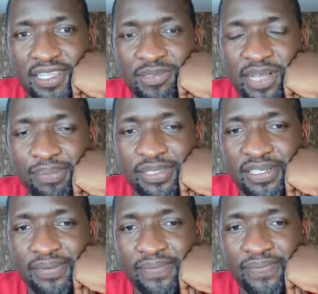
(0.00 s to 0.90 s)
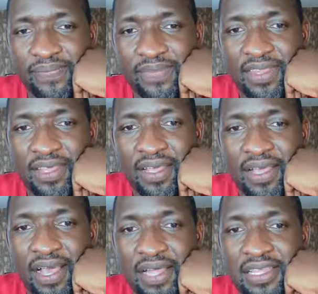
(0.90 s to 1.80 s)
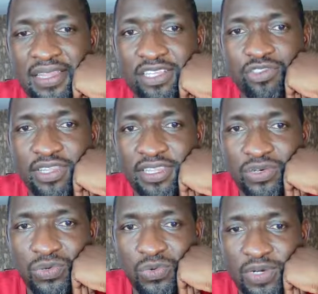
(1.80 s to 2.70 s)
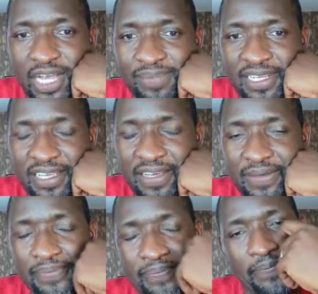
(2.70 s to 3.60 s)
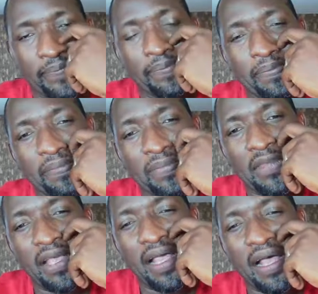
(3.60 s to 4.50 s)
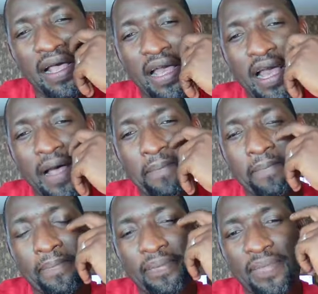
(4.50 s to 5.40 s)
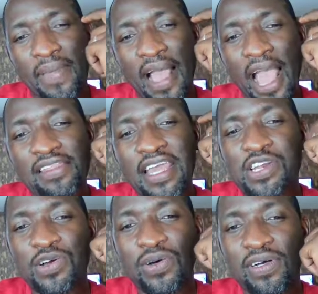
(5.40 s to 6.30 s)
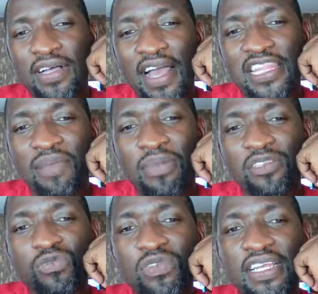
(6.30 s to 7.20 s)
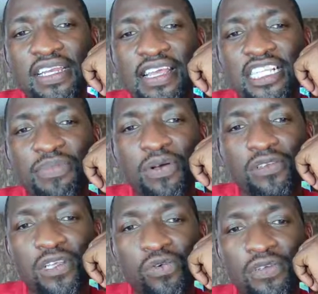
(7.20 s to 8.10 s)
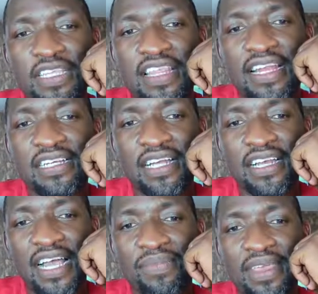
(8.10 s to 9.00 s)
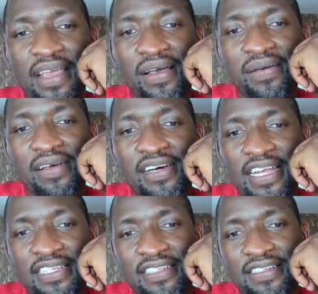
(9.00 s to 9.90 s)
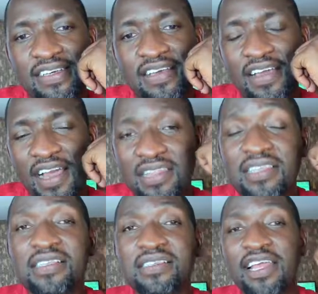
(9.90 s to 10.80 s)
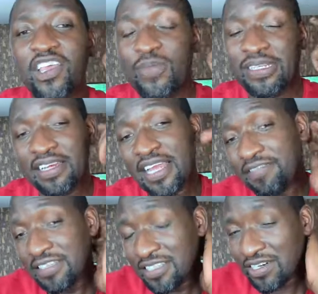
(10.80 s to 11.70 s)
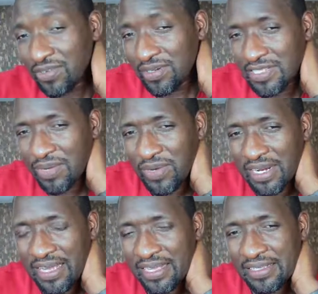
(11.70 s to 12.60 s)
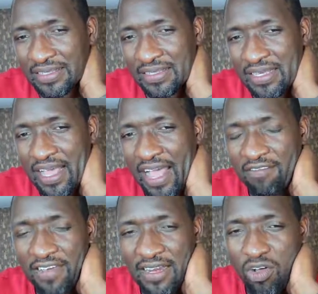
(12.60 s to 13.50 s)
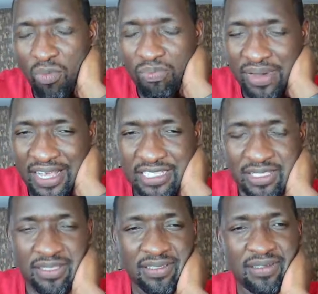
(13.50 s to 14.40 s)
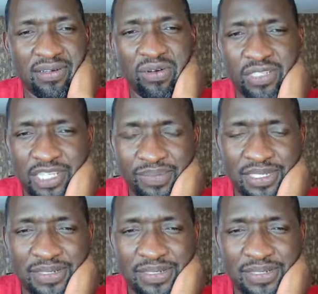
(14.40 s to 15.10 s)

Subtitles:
capture, and then they saw that the rook would capture here. Are they wrong? And the person who said yes because they could see the knight can come here, right? And this is an argument in life in general. Someone has a very complex concept,